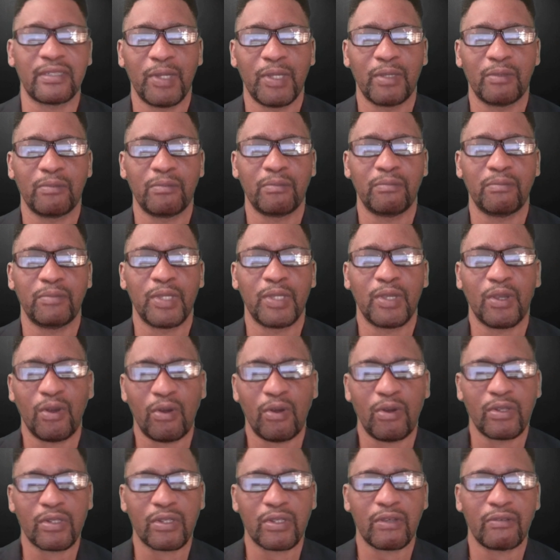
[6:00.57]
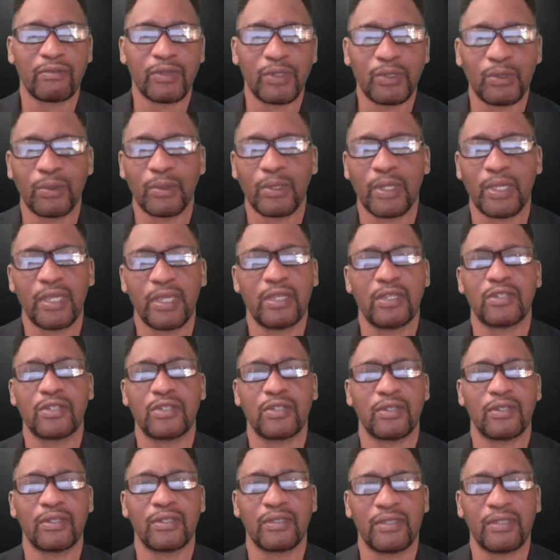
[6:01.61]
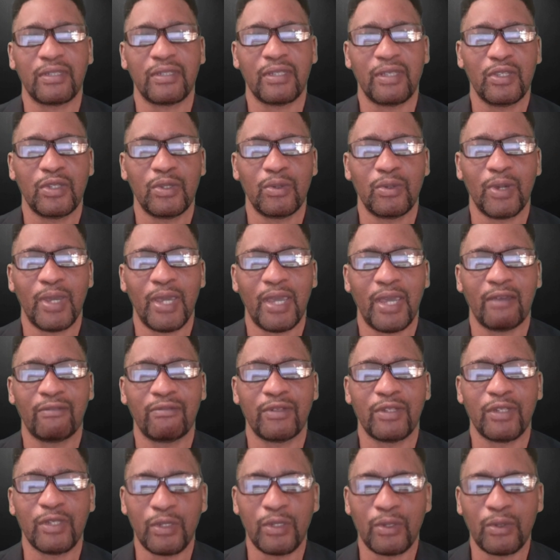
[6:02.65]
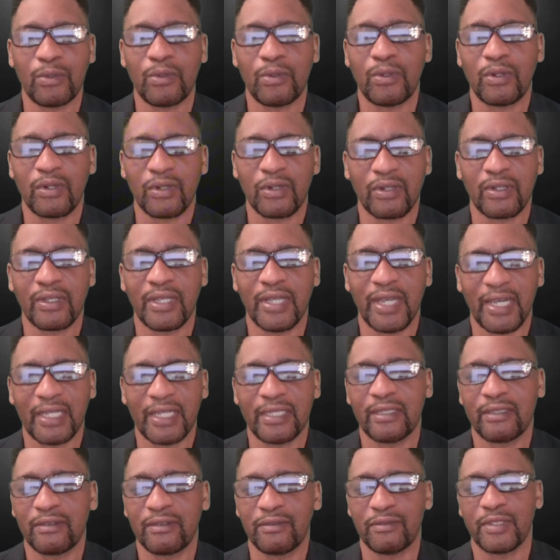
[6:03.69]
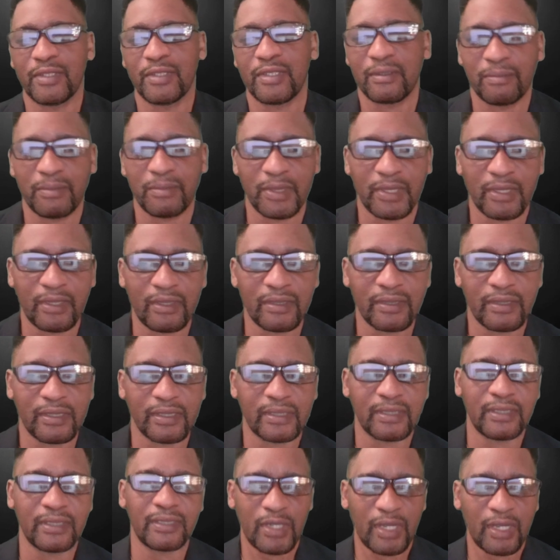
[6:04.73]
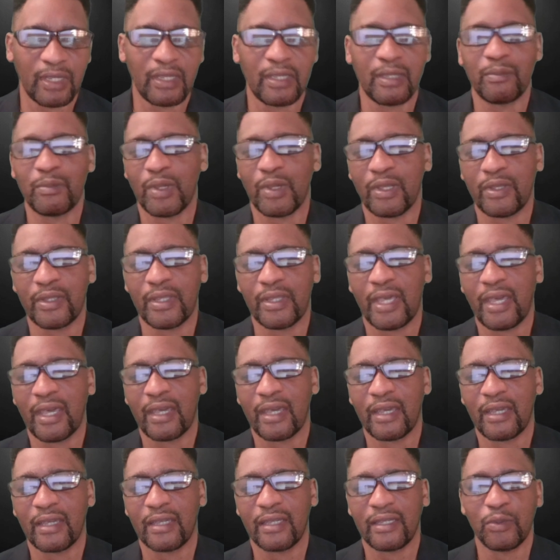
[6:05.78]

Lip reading: but because of location, you have low organic visibility. Think about that.